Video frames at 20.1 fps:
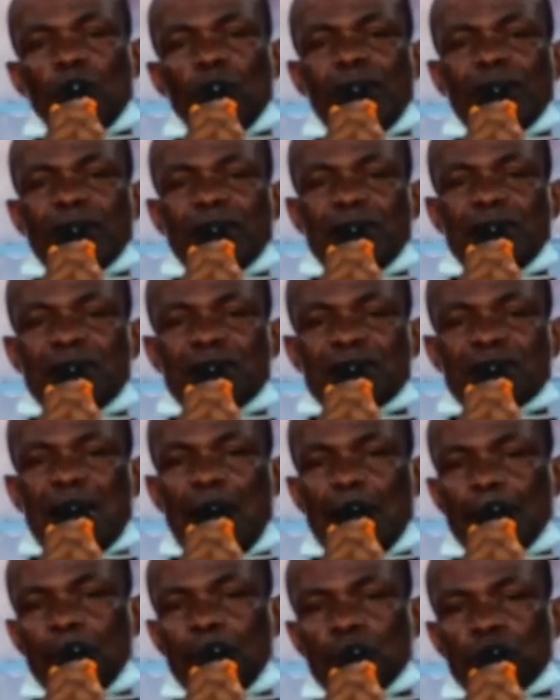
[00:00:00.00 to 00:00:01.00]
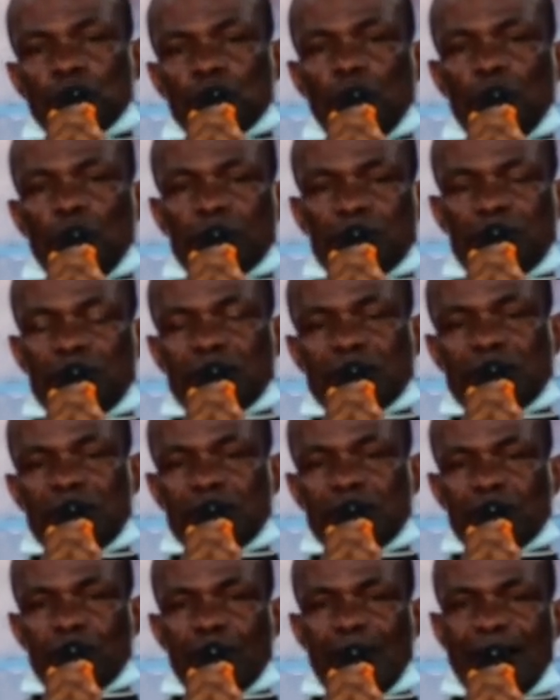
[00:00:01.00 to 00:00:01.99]
when the disciples called
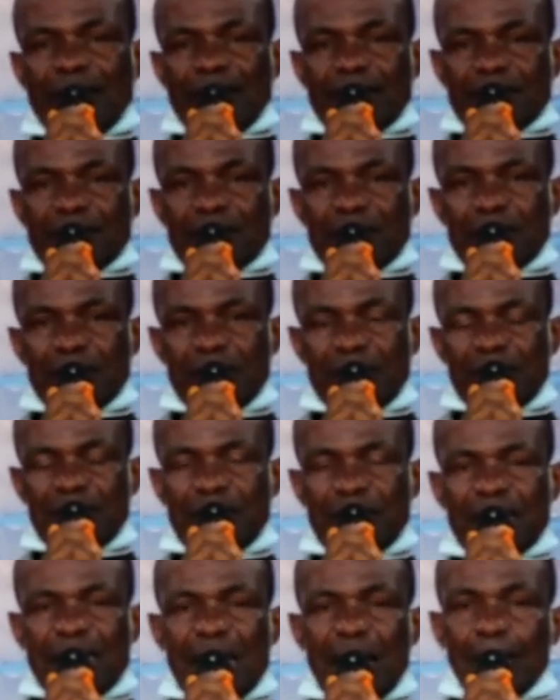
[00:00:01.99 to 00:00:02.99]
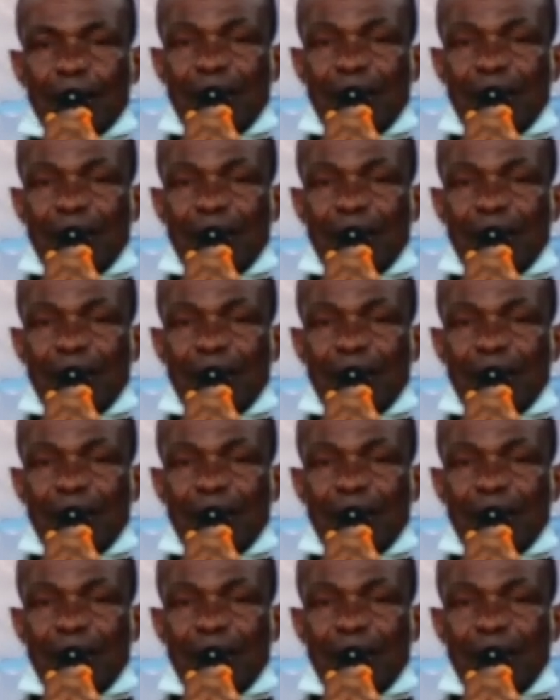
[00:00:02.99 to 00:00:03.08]
Jesus Christ their